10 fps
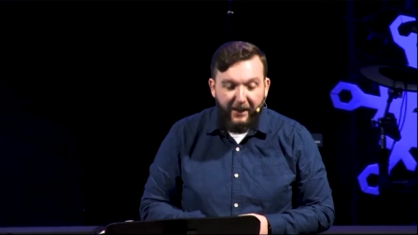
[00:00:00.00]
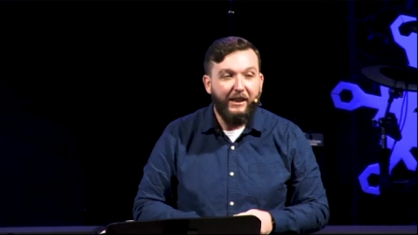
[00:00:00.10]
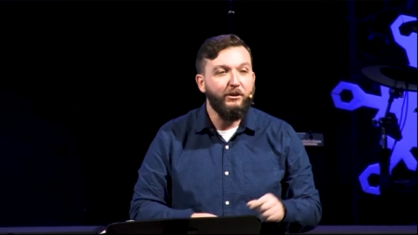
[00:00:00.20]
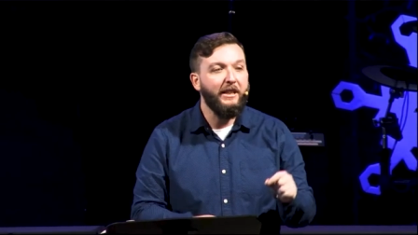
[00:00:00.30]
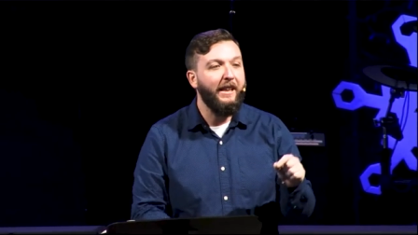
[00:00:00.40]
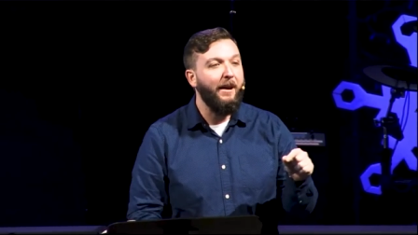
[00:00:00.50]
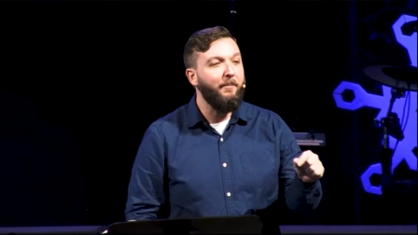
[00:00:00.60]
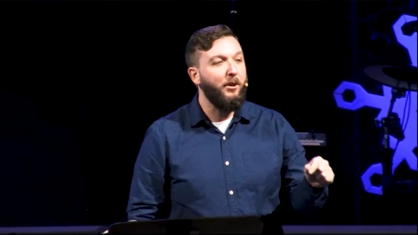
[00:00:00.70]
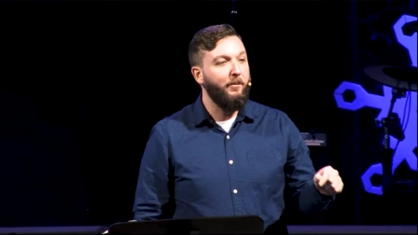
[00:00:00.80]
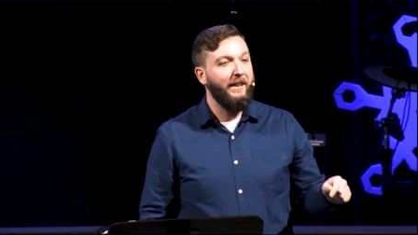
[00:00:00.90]
And it was at
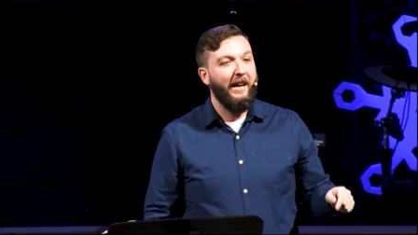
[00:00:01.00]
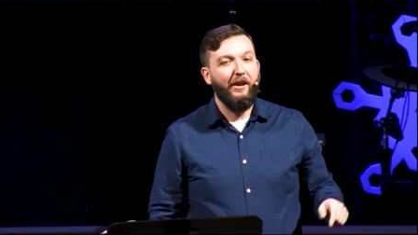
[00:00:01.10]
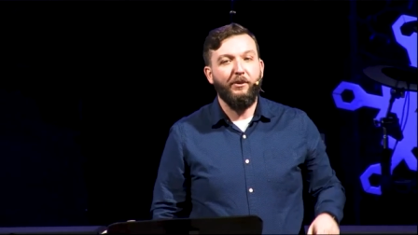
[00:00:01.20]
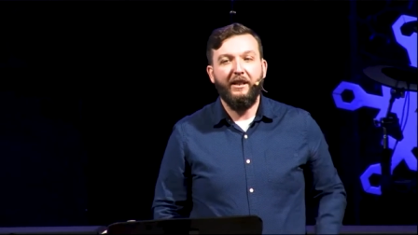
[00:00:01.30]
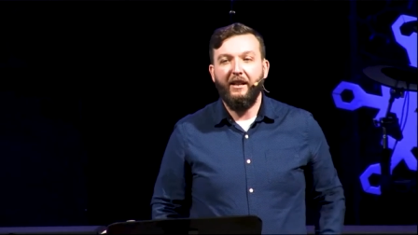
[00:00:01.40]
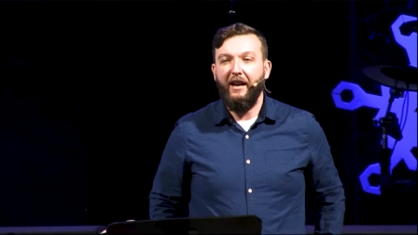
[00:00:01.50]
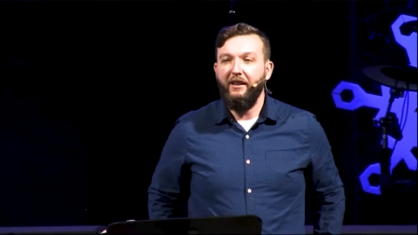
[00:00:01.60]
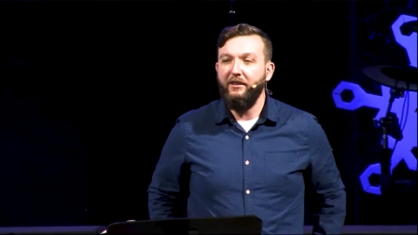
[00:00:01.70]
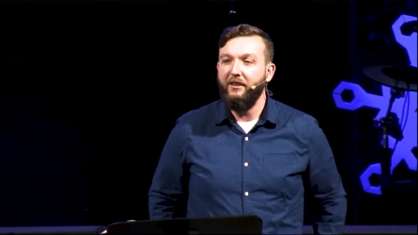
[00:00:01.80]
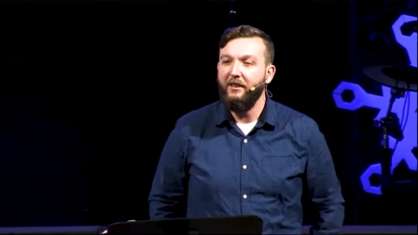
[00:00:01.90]
that moment I
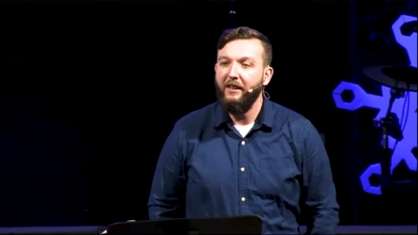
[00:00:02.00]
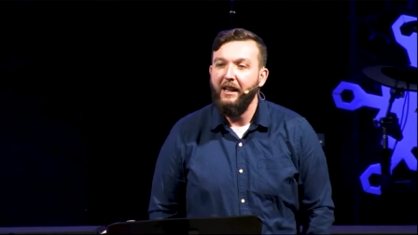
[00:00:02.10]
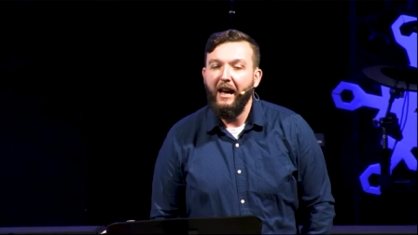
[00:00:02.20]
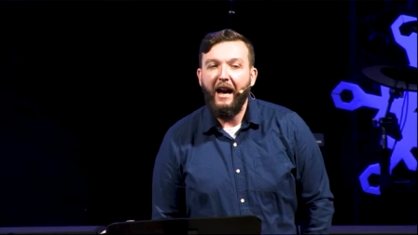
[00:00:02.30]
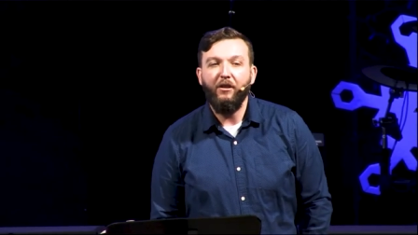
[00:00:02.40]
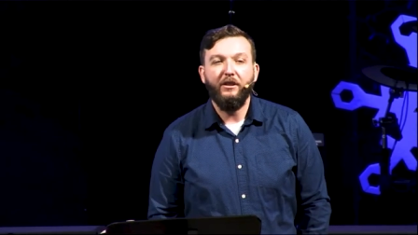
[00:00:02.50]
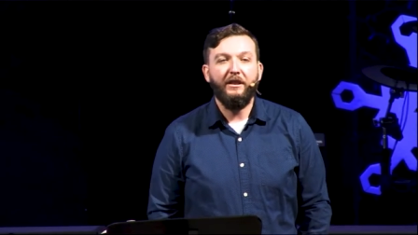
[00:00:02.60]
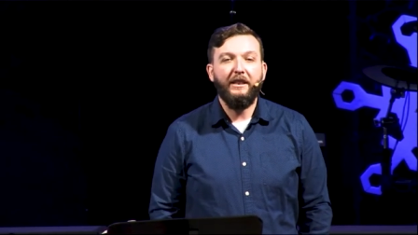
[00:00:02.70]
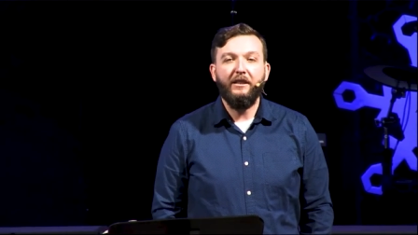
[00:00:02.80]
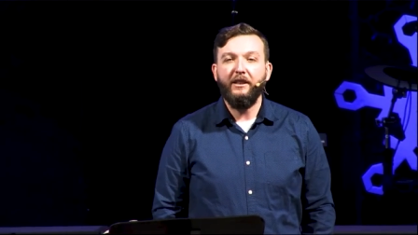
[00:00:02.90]
realized how
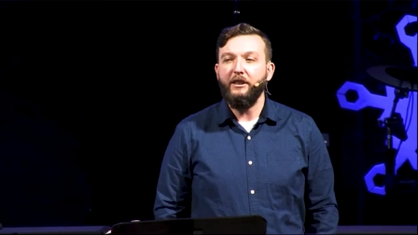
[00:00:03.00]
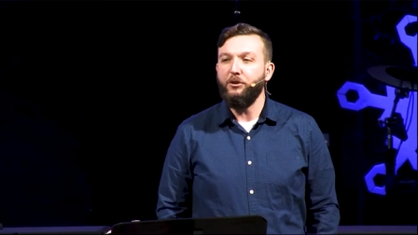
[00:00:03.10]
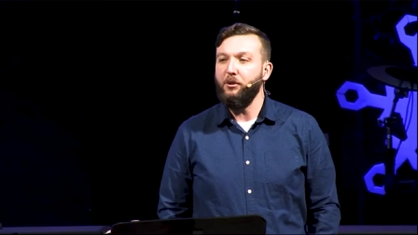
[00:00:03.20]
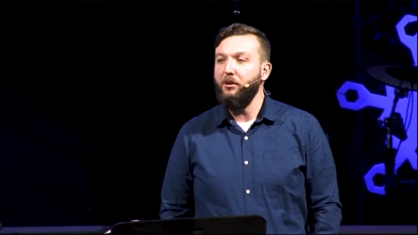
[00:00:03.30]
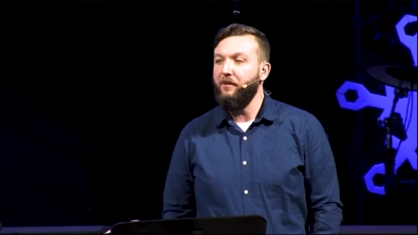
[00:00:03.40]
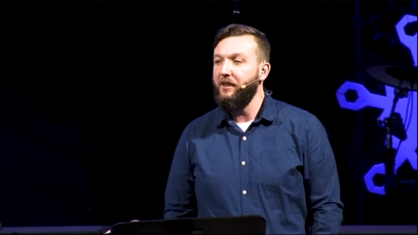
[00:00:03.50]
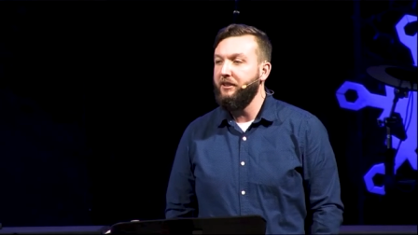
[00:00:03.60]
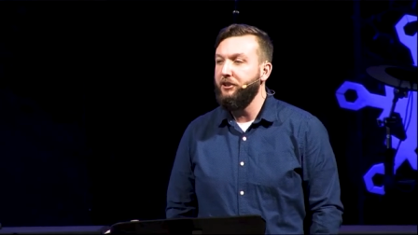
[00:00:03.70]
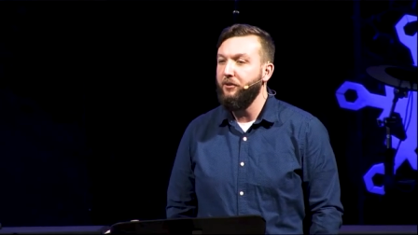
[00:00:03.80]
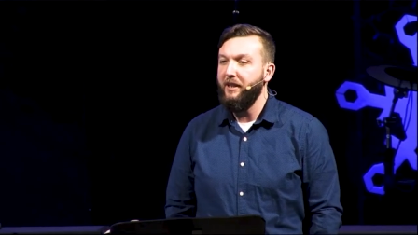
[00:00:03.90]
little control over the
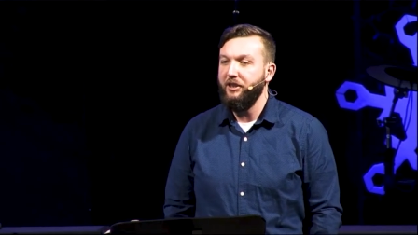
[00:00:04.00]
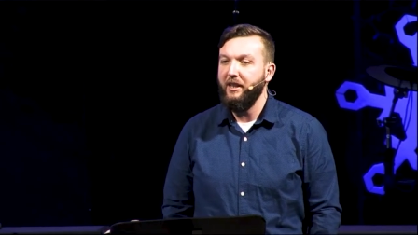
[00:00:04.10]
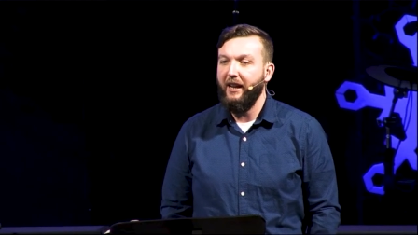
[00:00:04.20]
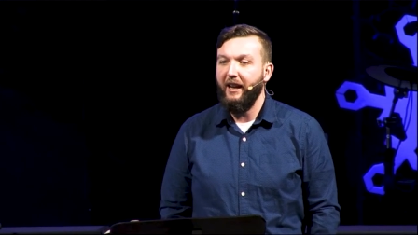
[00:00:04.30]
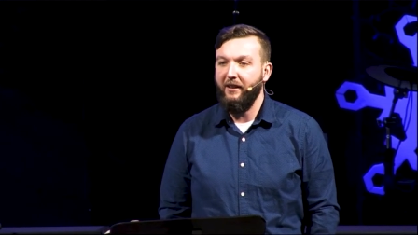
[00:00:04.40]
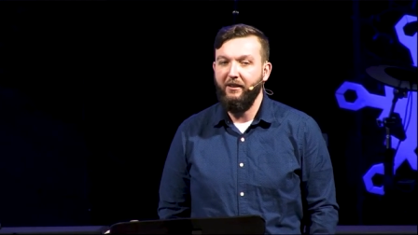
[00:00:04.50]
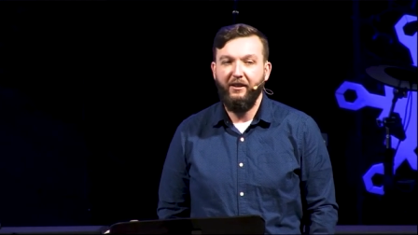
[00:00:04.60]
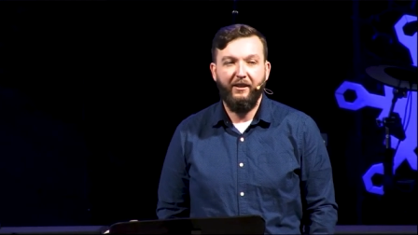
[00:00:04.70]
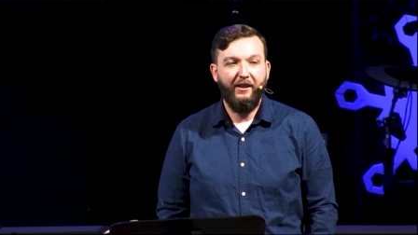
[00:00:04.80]
situation I had.